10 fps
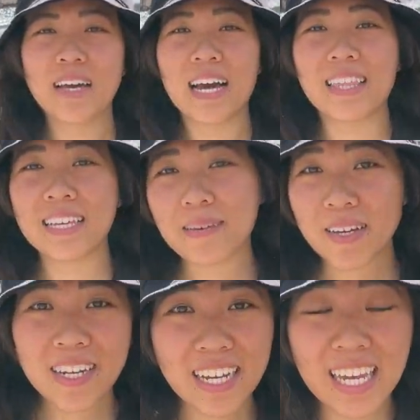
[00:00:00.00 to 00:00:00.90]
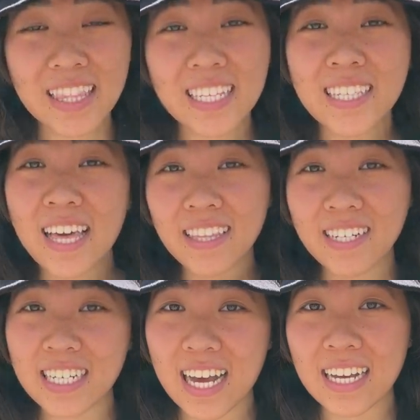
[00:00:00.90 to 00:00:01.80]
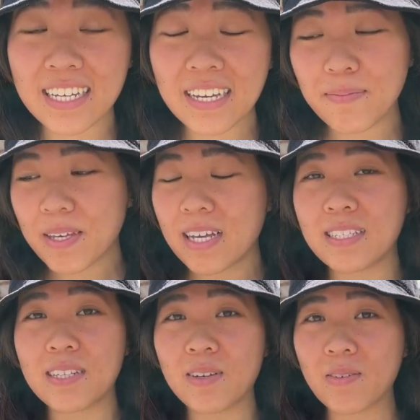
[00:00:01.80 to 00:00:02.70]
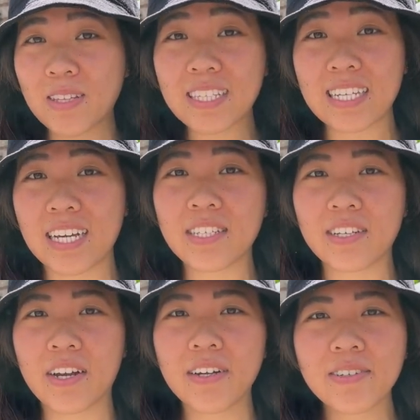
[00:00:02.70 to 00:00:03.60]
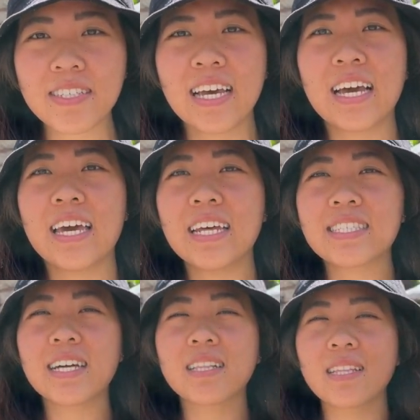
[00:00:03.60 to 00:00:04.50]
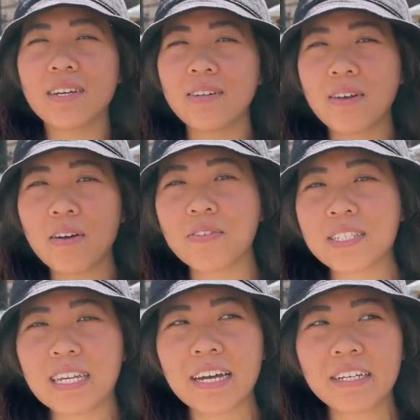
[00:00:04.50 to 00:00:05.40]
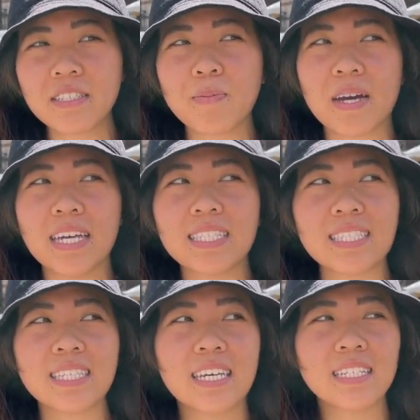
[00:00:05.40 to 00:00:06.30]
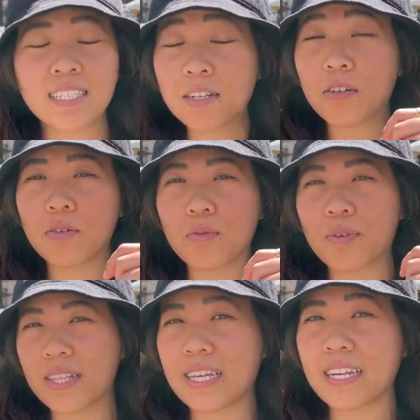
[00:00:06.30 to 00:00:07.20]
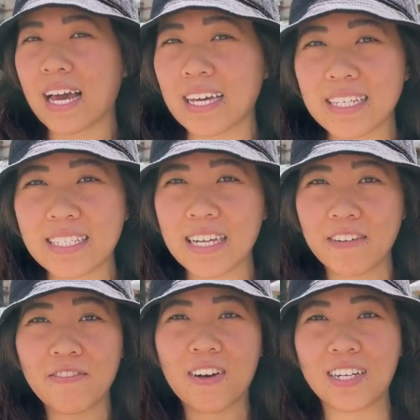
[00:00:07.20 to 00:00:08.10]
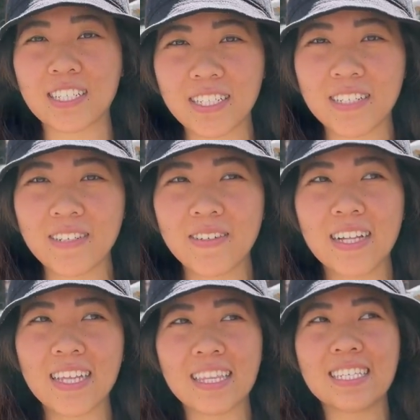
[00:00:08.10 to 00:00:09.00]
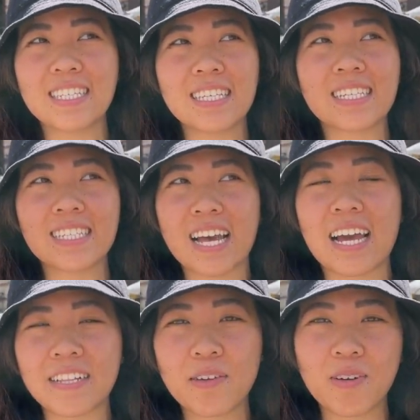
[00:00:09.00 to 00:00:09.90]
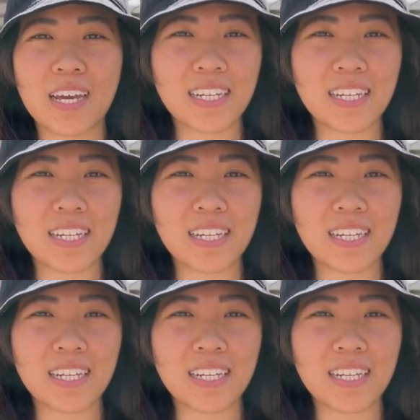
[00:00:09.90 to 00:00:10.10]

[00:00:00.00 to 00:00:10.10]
I think I'm gonna get this leather jacket because it's only 10 euros and it's a little oversized, but it's still really nice and functional. Like, this is exactly what I